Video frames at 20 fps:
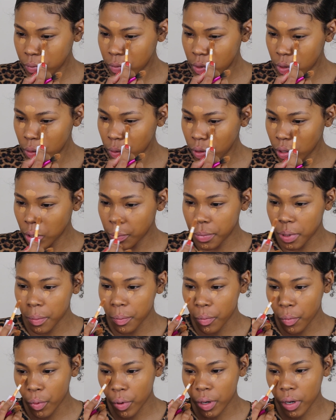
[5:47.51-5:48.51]
do a little
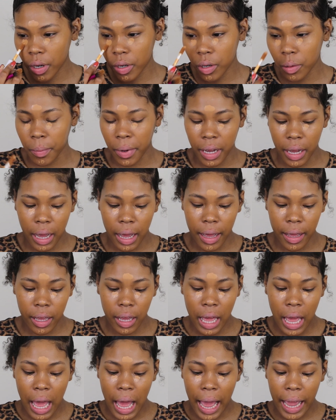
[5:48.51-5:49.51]
bit more under my eye.
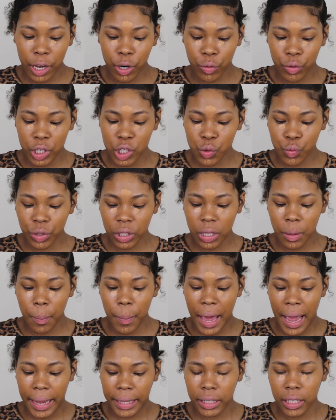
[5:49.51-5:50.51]
I crease really
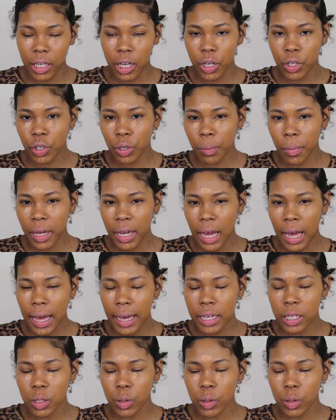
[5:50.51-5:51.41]
badly under my eye,